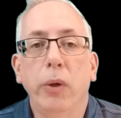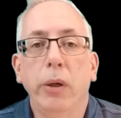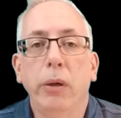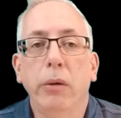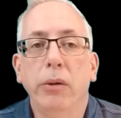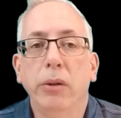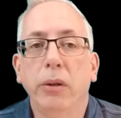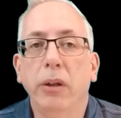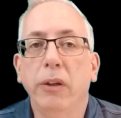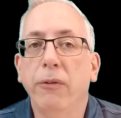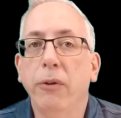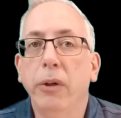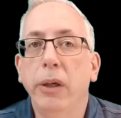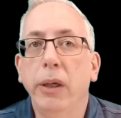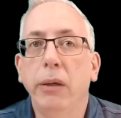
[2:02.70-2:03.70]
We're
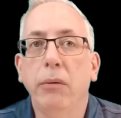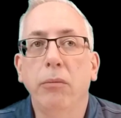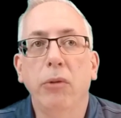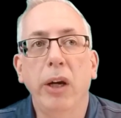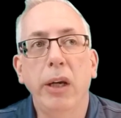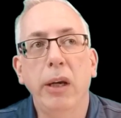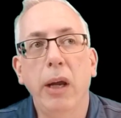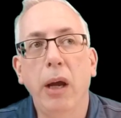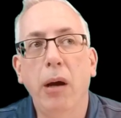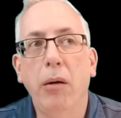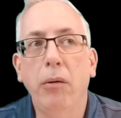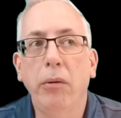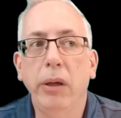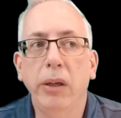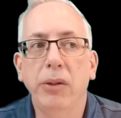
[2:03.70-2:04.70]
delivering right
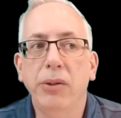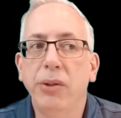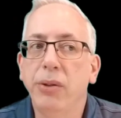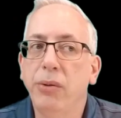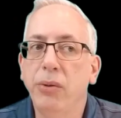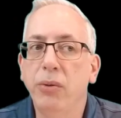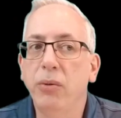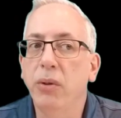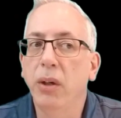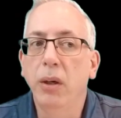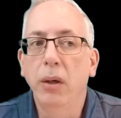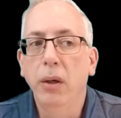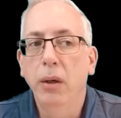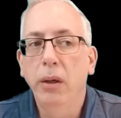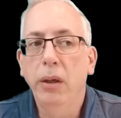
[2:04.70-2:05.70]
now into
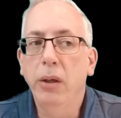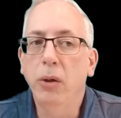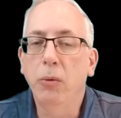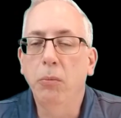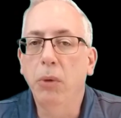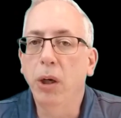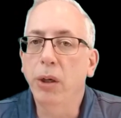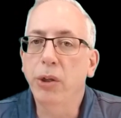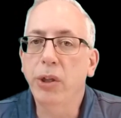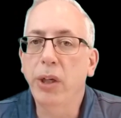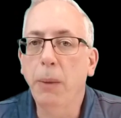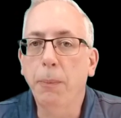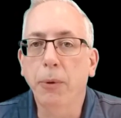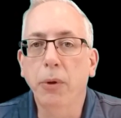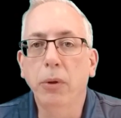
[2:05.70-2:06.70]
you know March,
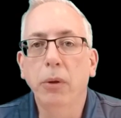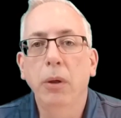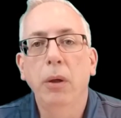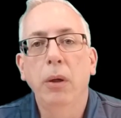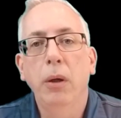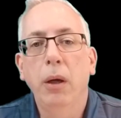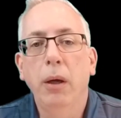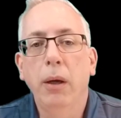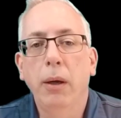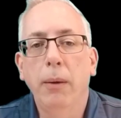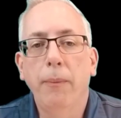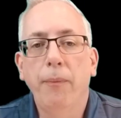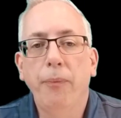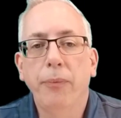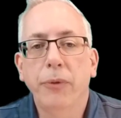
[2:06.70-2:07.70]
April.
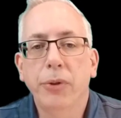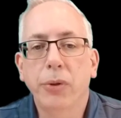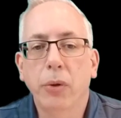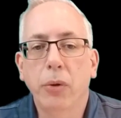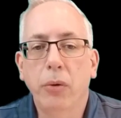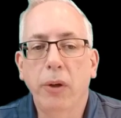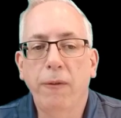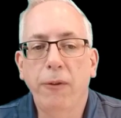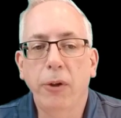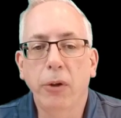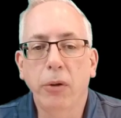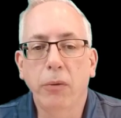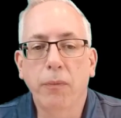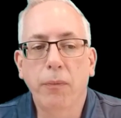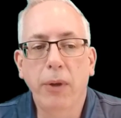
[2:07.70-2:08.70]
Um, so if
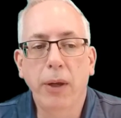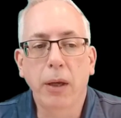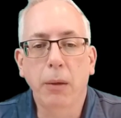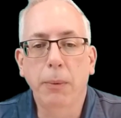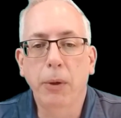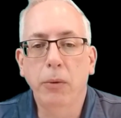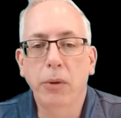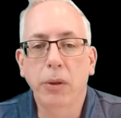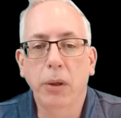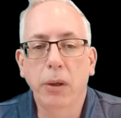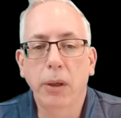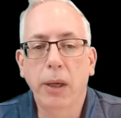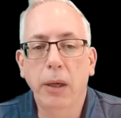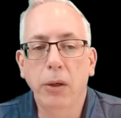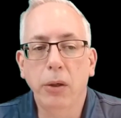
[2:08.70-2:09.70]
you're thinking about
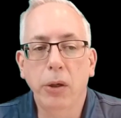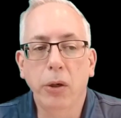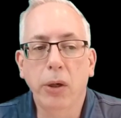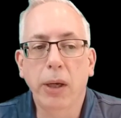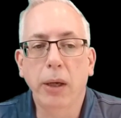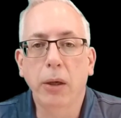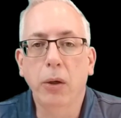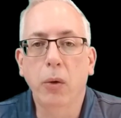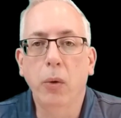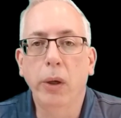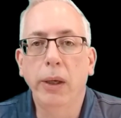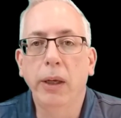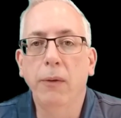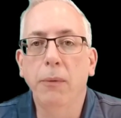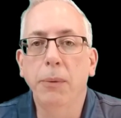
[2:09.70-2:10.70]
uh, getting your kit
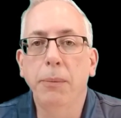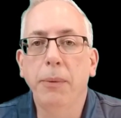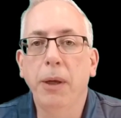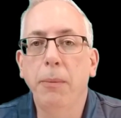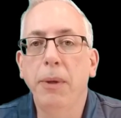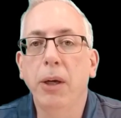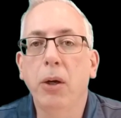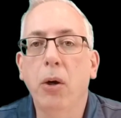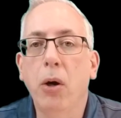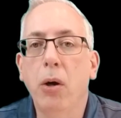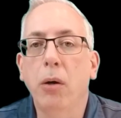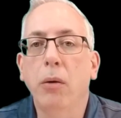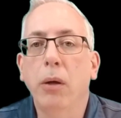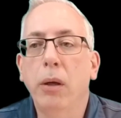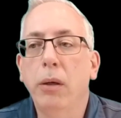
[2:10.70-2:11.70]
going, give give me a
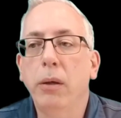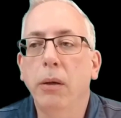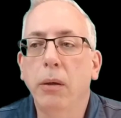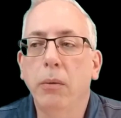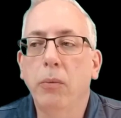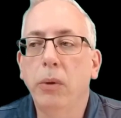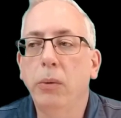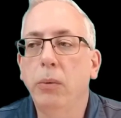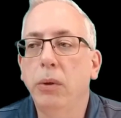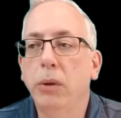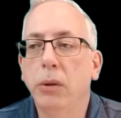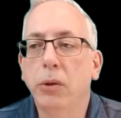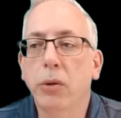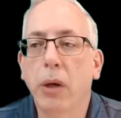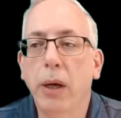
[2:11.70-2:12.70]
call, and uh, we
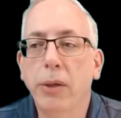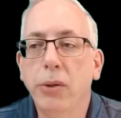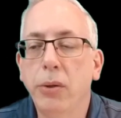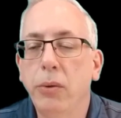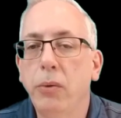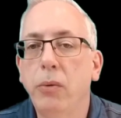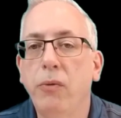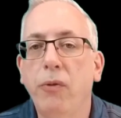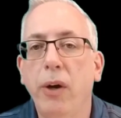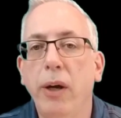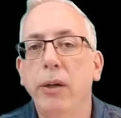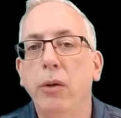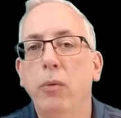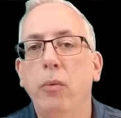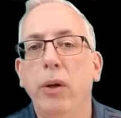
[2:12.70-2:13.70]
will try to
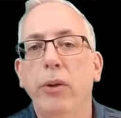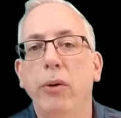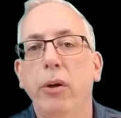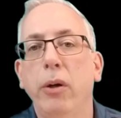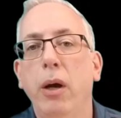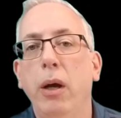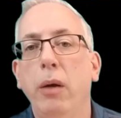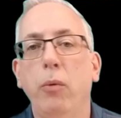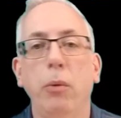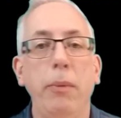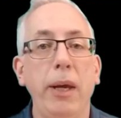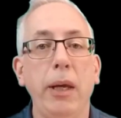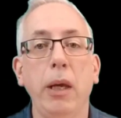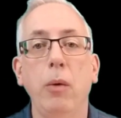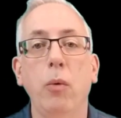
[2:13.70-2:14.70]
find out whether or not we're
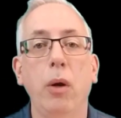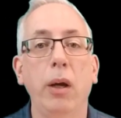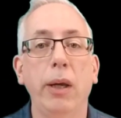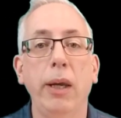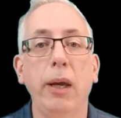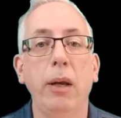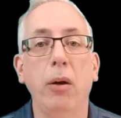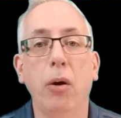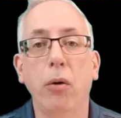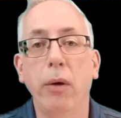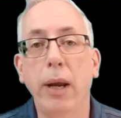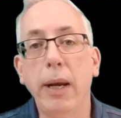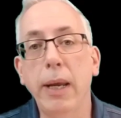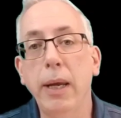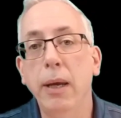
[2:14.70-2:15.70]
making a kit
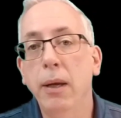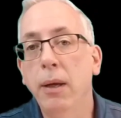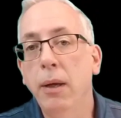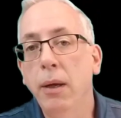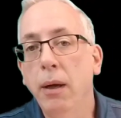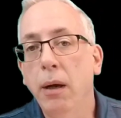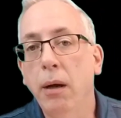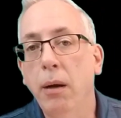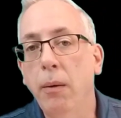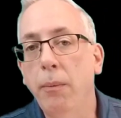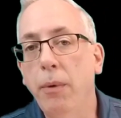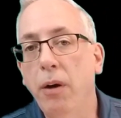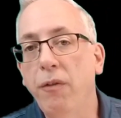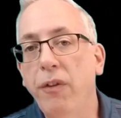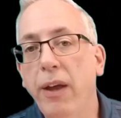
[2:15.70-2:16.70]
already
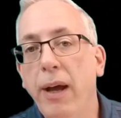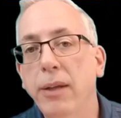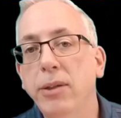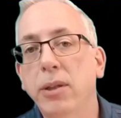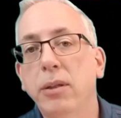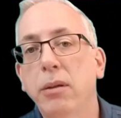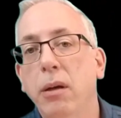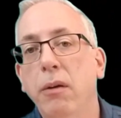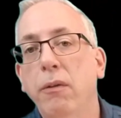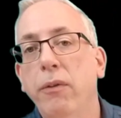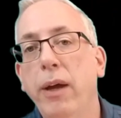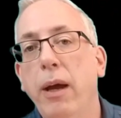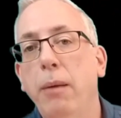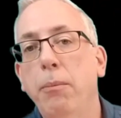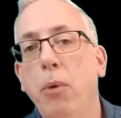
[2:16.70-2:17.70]
um, of that of
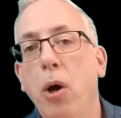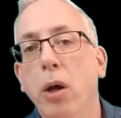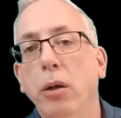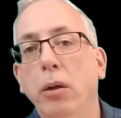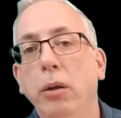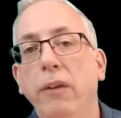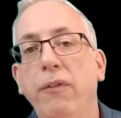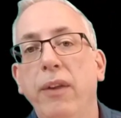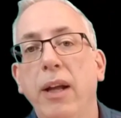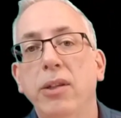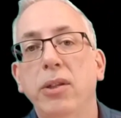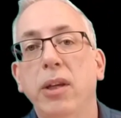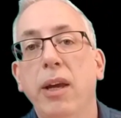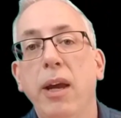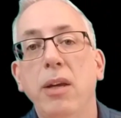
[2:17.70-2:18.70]
that model. If
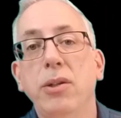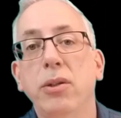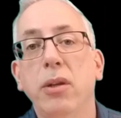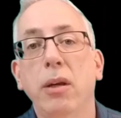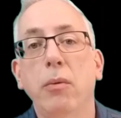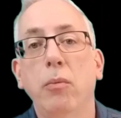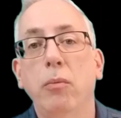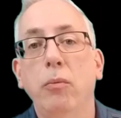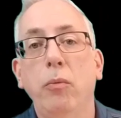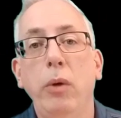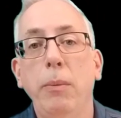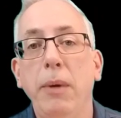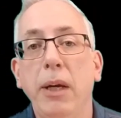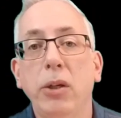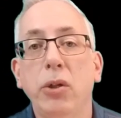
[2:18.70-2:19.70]
that's the case, then
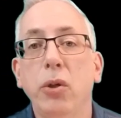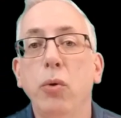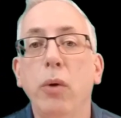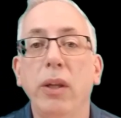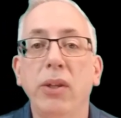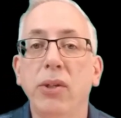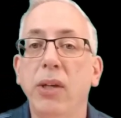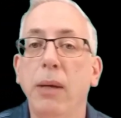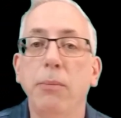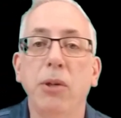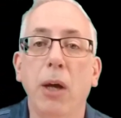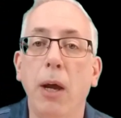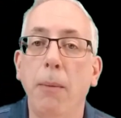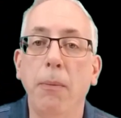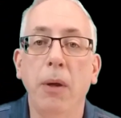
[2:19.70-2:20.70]
we make two at the same
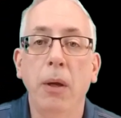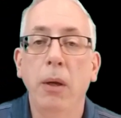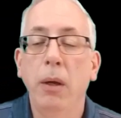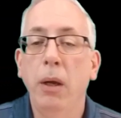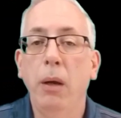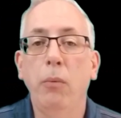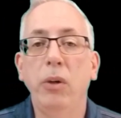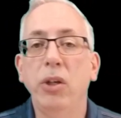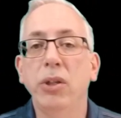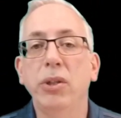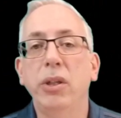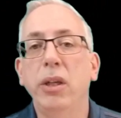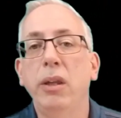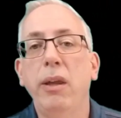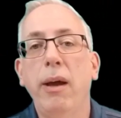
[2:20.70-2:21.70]
time, and we
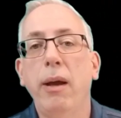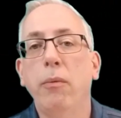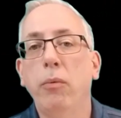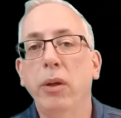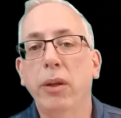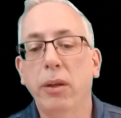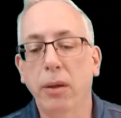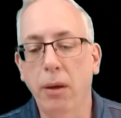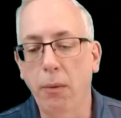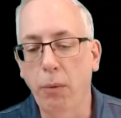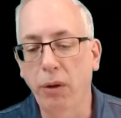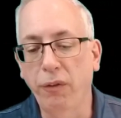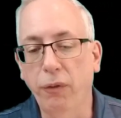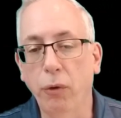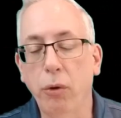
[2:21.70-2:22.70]
just did that with uh,
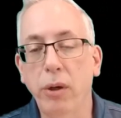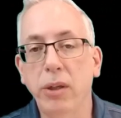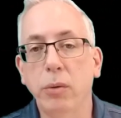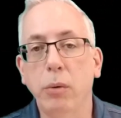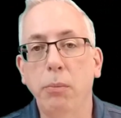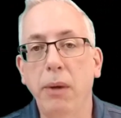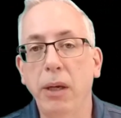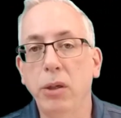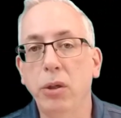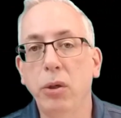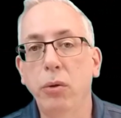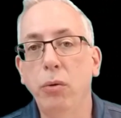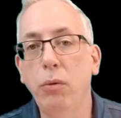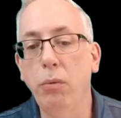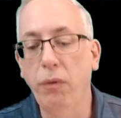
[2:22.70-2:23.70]
with Floyd's. We made
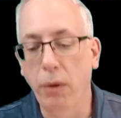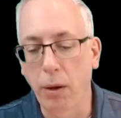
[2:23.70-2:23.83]
two.